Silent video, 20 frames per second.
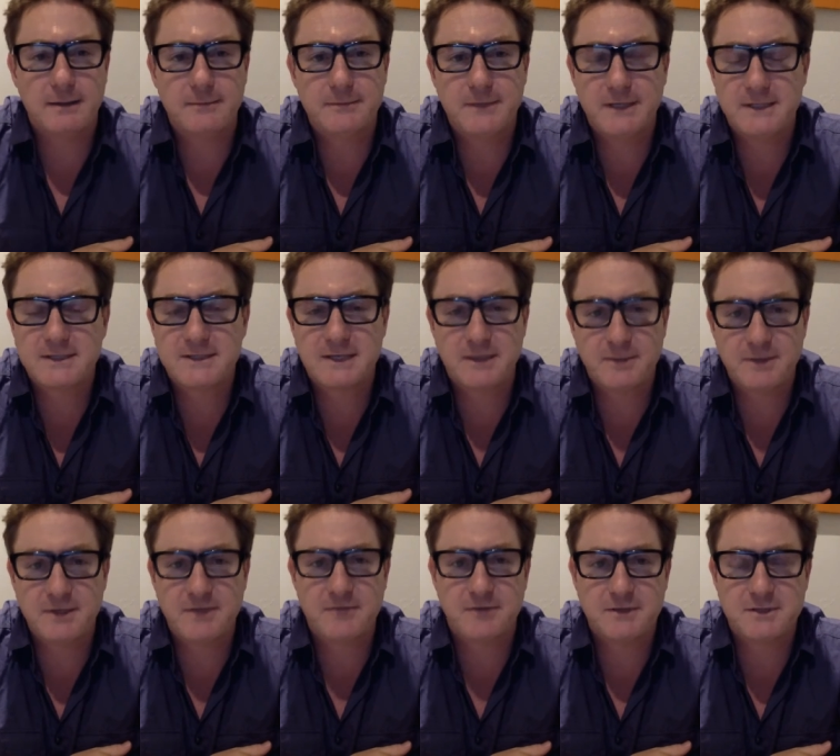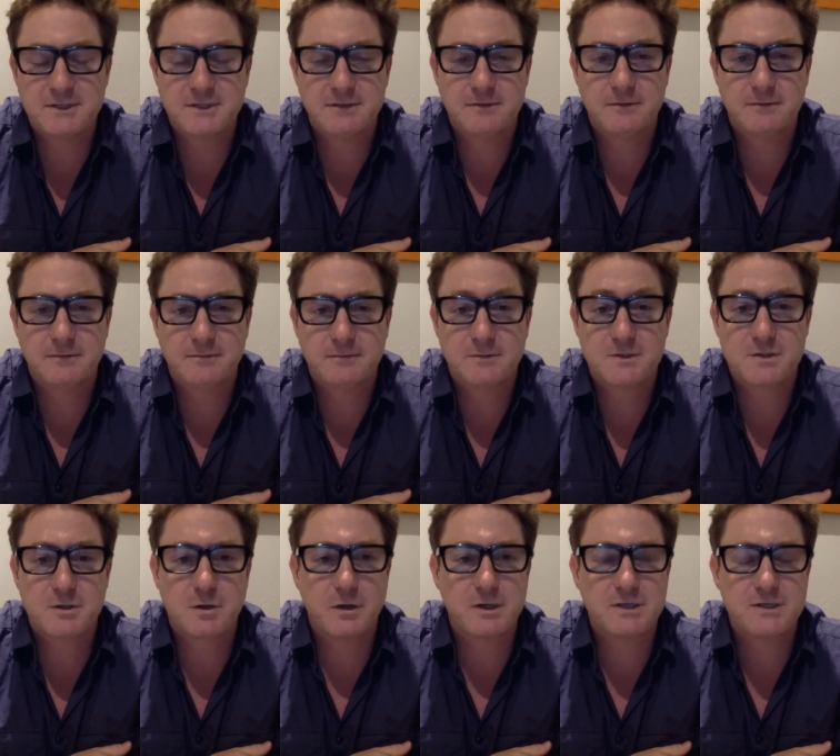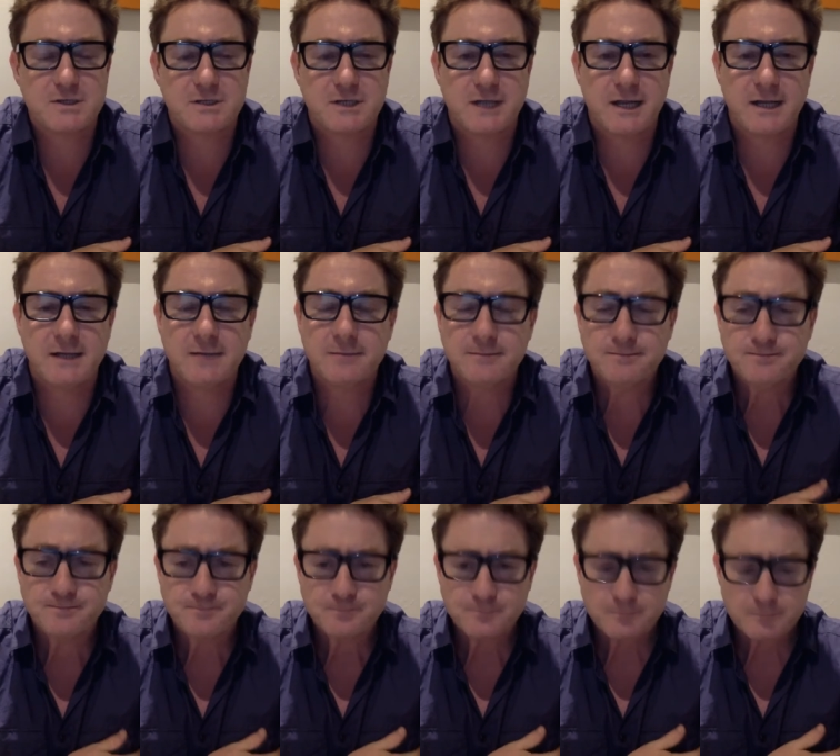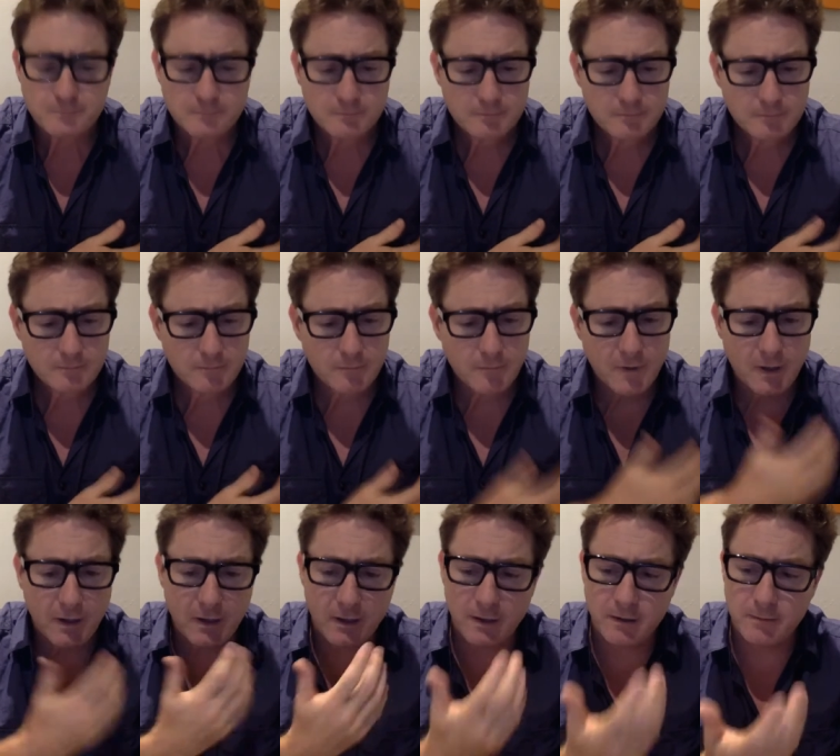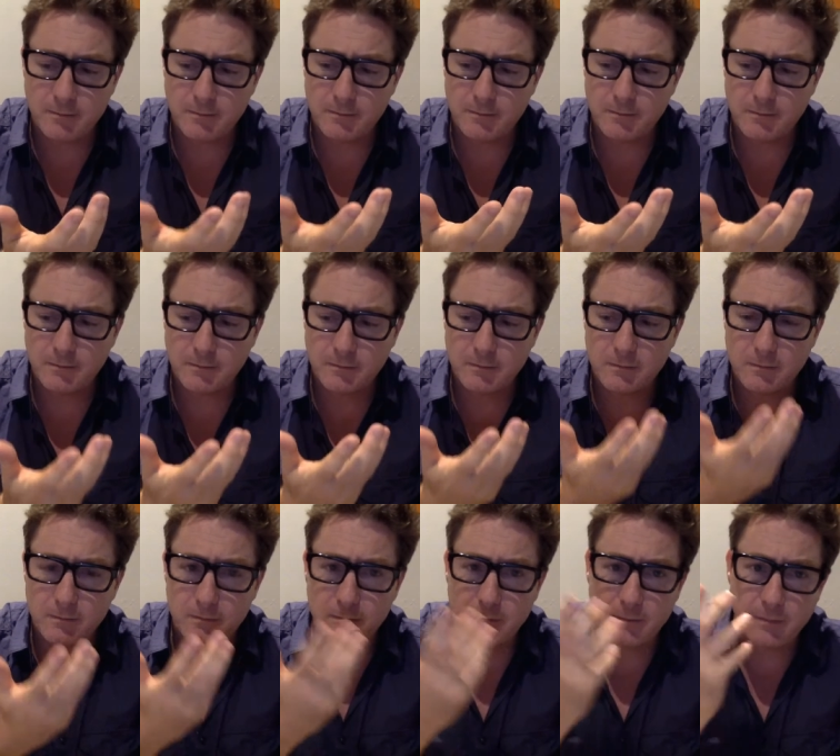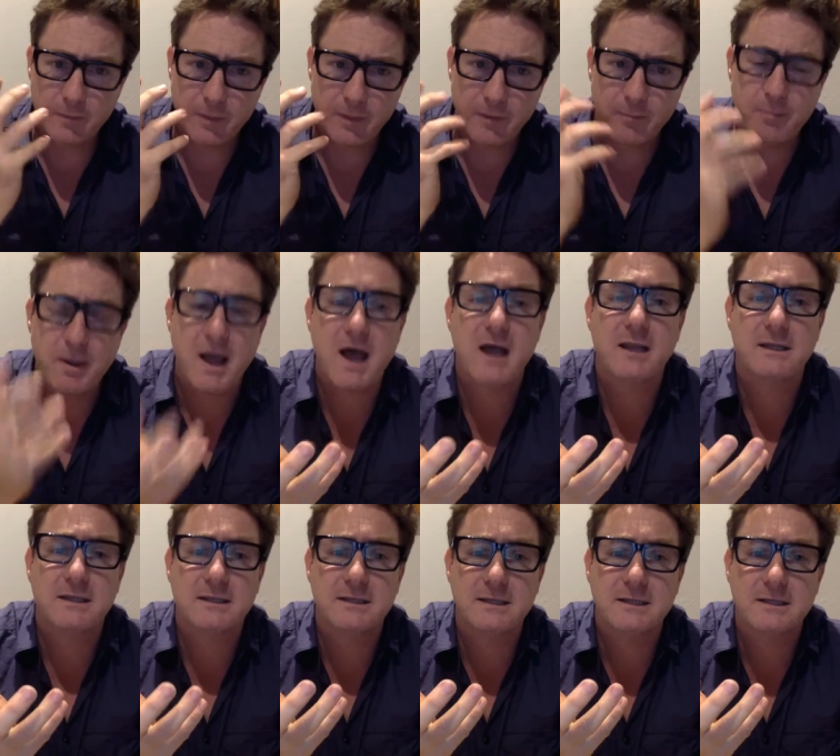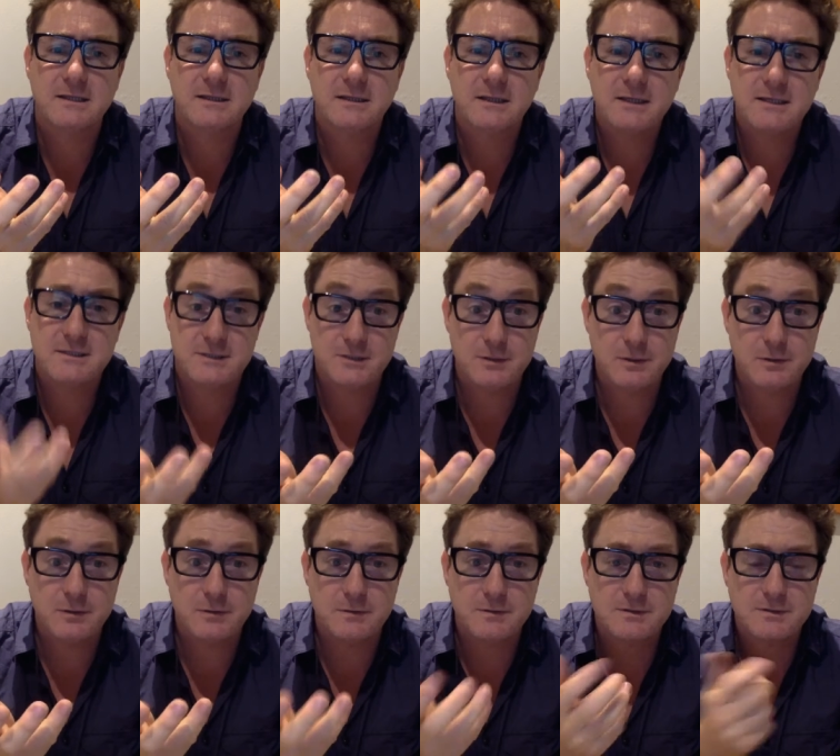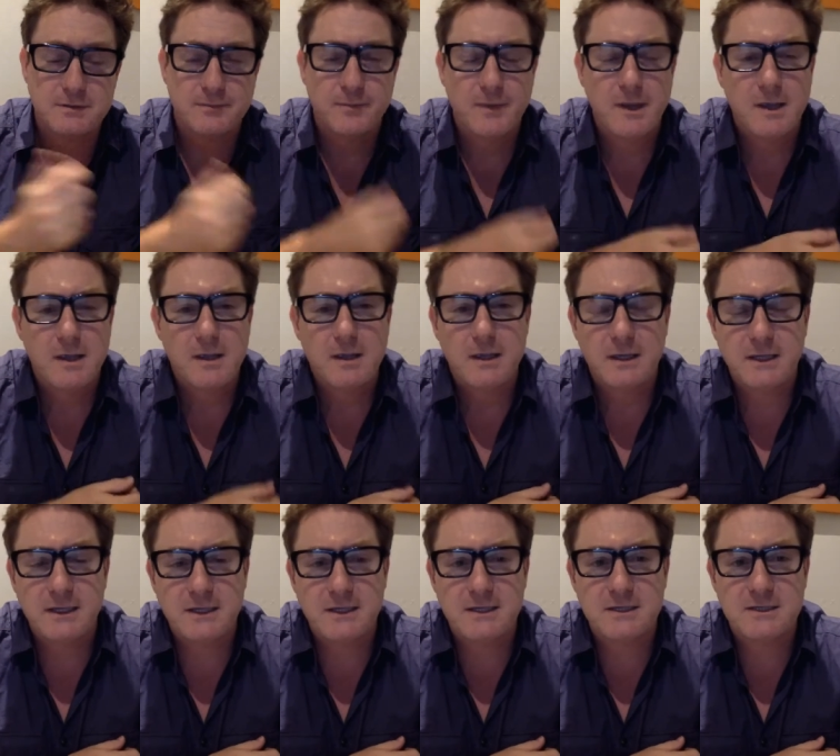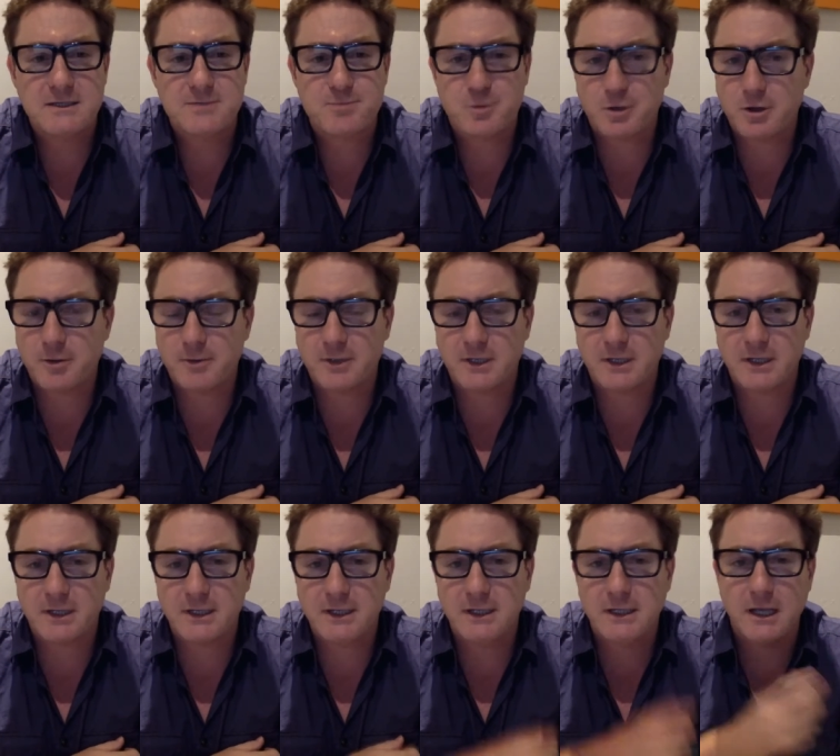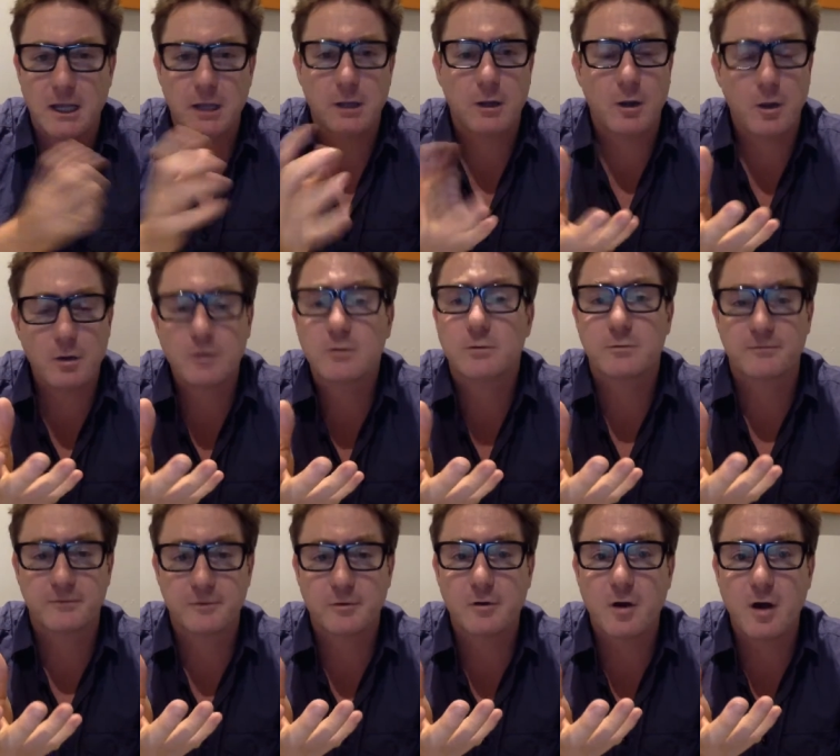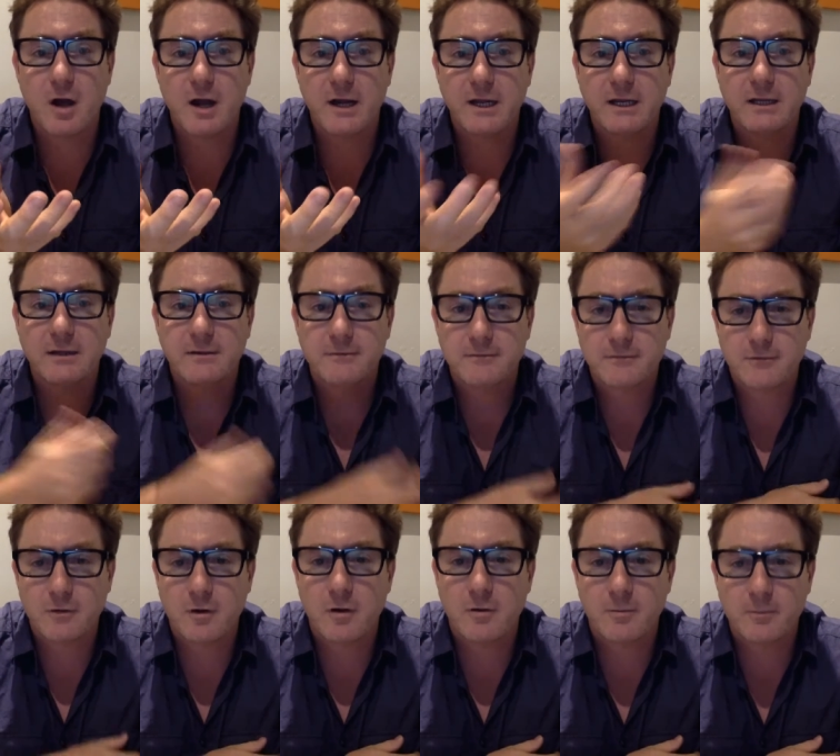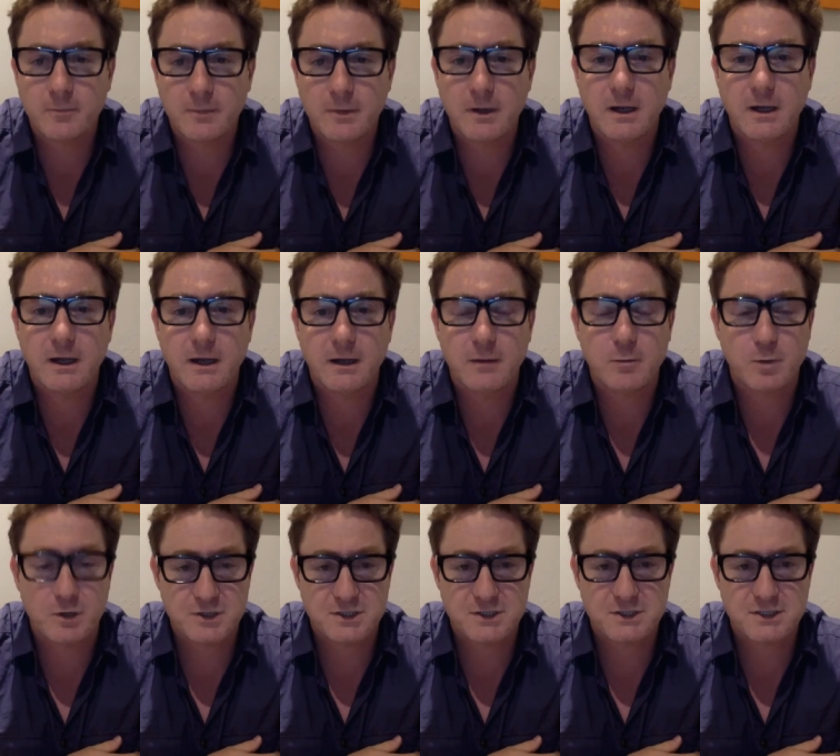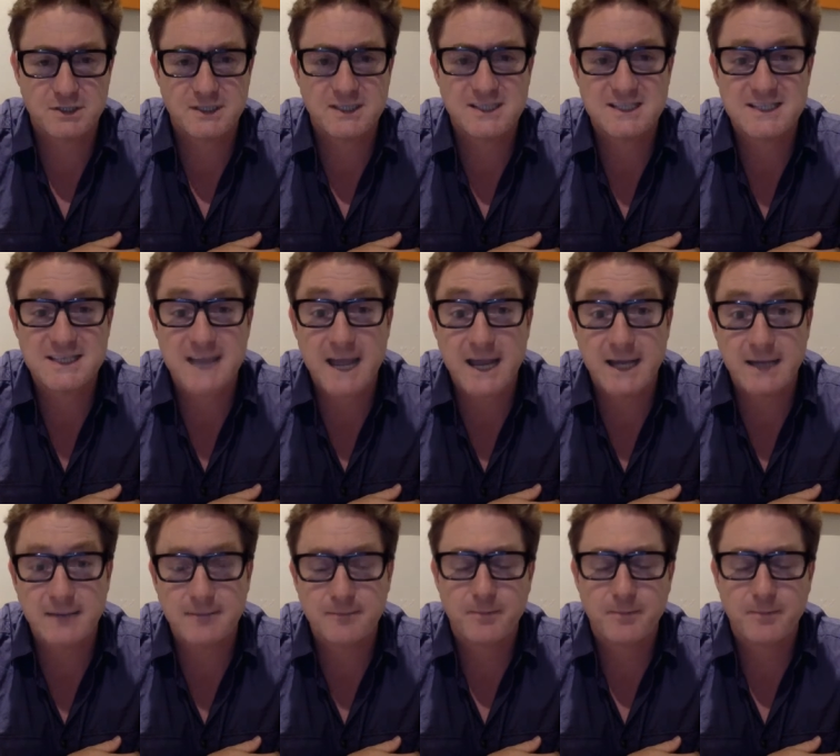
It's going to be different to Scottish, and the barley that is used is predominantly a local variety from Washington State.